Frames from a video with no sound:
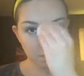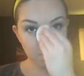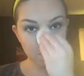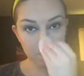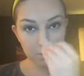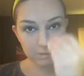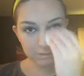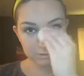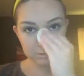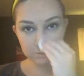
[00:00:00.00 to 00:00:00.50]

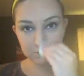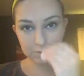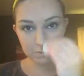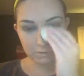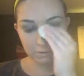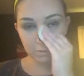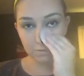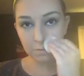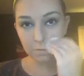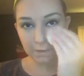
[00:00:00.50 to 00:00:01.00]
We're
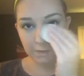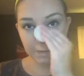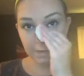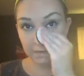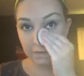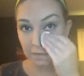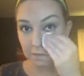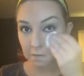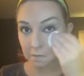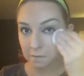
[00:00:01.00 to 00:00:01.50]
concerned with why I
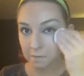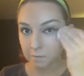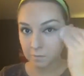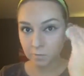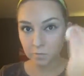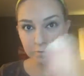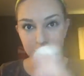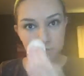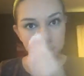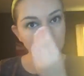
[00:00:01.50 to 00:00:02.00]
can't
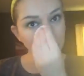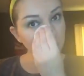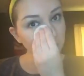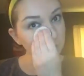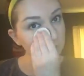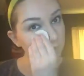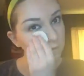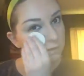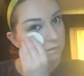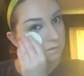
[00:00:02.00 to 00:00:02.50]
remember what the hell it